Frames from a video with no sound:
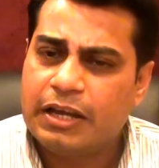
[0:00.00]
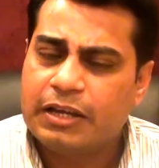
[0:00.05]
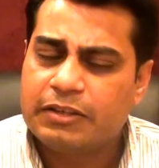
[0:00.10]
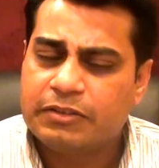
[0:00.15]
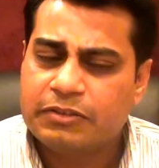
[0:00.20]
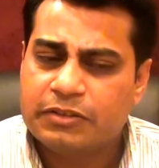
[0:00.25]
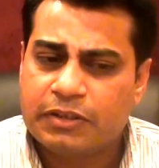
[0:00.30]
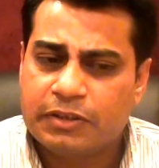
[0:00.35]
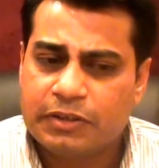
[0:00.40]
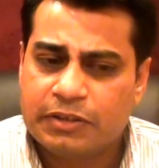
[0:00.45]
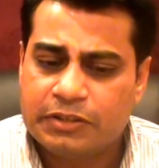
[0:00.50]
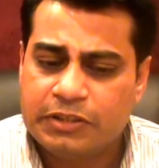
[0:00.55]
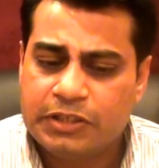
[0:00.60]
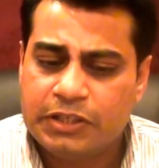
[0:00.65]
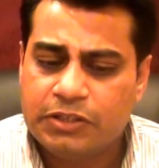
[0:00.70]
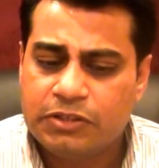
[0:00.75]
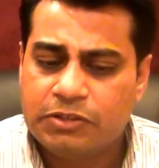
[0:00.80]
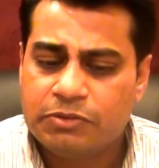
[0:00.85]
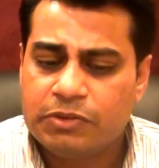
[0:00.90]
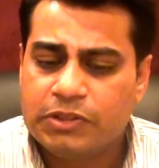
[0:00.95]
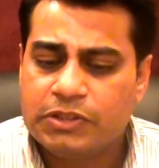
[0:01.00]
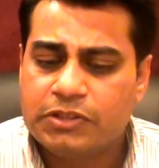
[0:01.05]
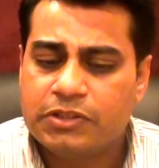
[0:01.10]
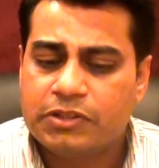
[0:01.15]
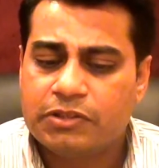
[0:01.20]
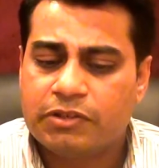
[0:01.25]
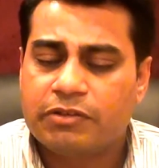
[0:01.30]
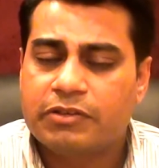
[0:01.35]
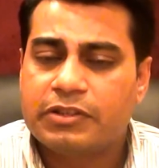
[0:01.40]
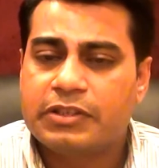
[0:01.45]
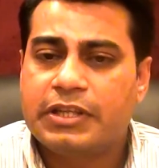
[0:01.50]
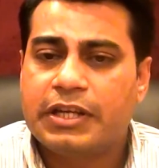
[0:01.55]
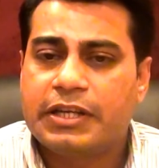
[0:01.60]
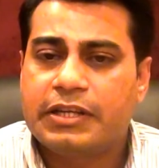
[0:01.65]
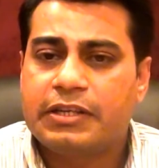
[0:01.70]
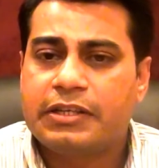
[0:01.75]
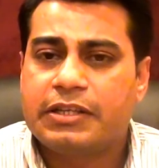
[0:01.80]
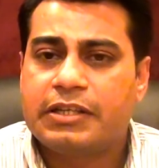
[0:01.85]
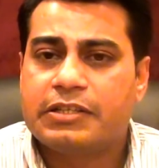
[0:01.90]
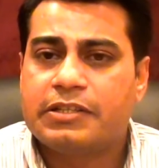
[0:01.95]
I need to ensure
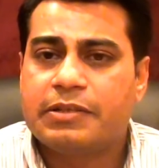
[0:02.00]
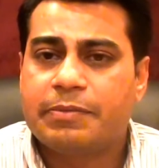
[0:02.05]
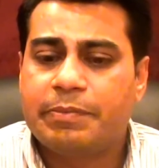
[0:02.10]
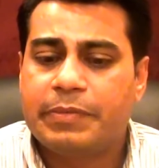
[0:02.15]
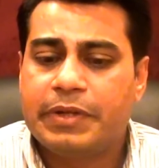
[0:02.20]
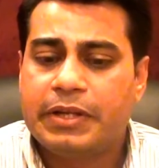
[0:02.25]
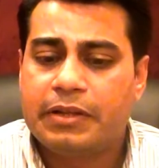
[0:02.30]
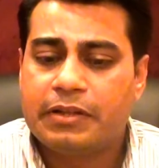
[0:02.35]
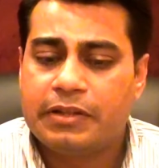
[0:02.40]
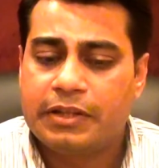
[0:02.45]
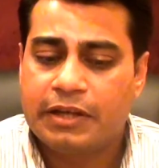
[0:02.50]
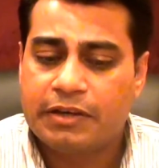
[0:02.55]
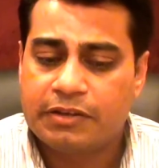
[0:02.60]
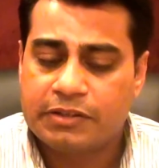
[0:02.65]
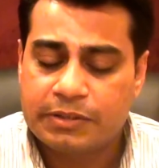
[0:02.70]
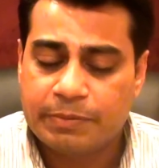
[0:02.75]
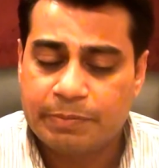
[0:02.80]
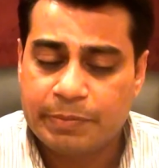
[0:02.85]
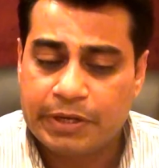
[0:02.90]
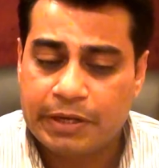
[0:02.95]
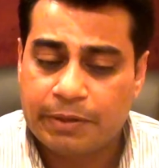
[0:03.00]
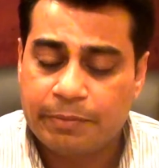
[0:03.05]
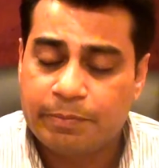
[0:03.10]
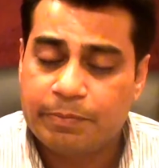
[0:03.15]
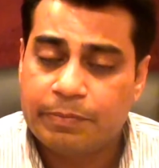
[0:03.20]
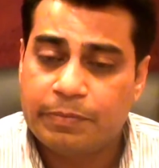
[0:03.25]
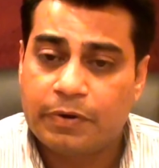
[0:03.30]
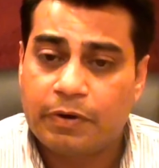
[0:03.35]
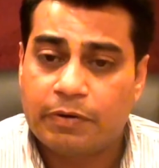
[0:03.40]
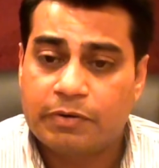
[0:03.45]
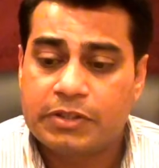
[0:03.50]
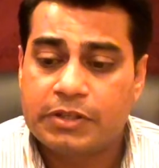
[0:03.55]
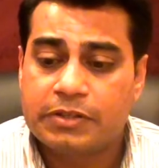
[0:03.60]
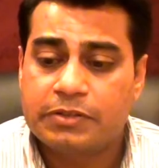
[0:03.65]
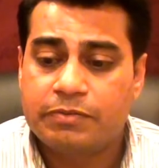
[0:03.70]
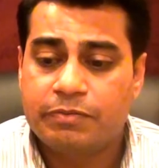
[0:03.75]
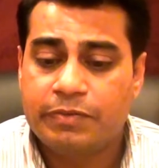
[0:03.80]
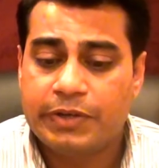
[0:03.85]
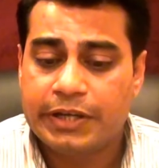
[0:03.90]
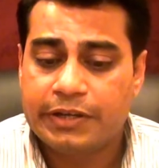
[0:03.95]
that there is a minimum
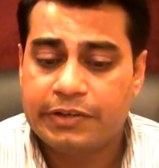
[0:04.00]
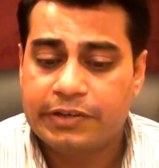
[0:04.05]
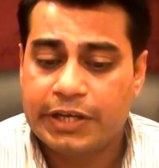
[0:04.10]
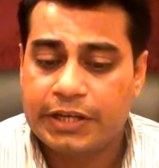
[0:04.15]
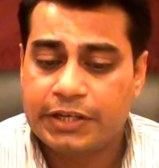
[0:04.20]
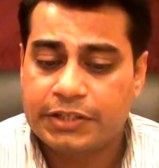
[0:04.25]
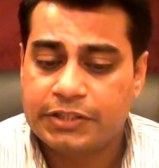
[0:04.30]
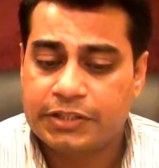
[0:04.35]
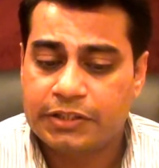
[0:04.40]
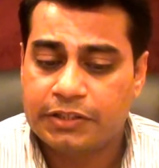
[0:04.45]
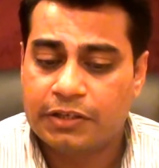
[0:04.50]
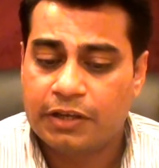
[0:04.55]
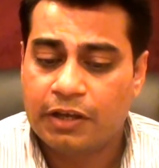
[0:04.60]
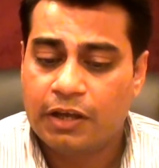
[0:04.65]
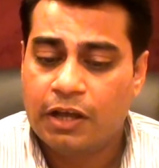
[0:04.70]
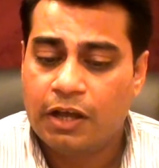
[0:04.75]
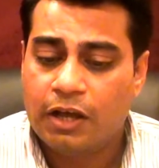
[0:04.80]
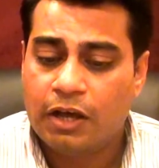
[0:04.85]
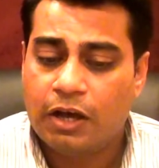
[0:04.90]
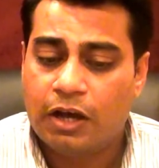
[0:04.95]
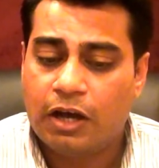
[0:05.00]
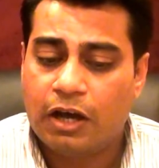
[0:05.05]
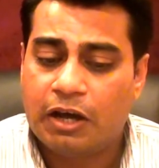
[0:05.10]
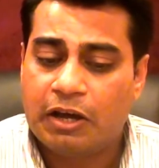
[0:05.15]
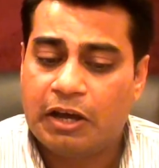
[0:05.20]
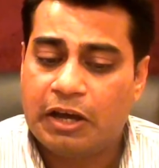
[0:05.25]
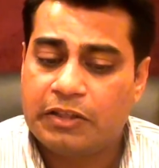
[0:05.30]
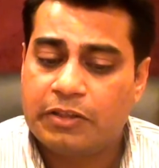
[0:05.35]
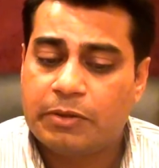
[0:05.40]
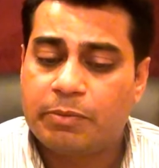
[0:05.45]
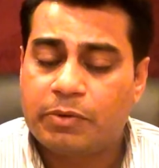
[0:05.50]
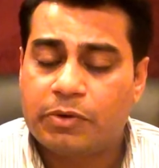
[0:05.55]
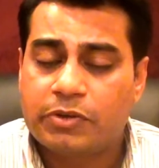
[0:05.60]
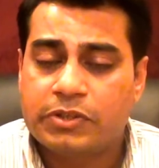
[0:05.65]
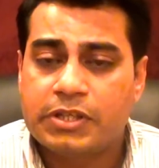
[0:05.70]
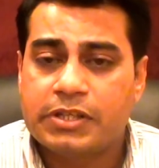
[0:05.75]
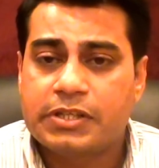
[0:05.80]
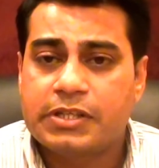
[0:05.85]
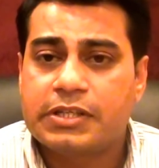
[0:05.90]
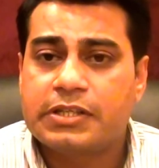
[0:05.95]
process variation and the
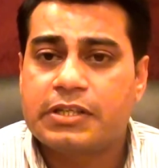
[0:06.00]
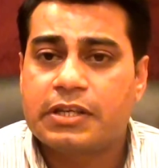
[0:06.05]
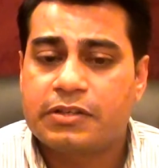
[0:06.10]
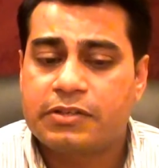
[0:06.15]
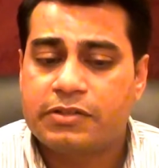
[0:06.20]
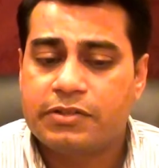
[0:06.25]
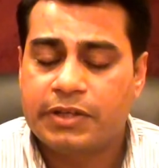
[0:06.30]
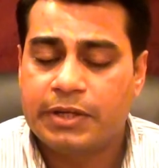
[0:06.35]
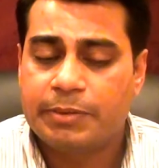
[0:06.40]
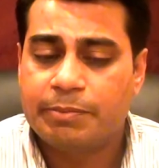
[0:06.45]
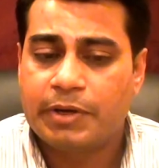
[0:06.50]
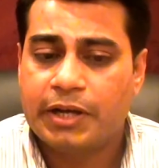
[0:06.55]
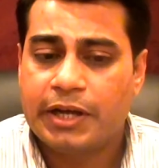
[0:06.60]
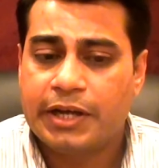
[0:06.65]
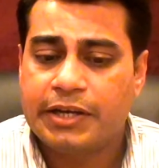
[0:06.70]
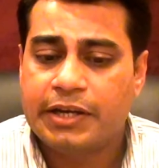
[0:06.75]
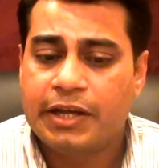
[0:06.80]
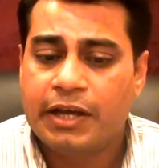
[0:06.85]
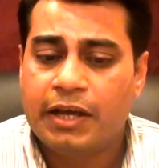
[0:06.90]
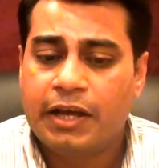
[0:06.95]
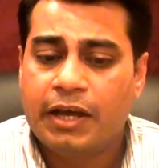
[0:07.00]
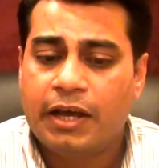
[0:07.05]
processes are streamlined.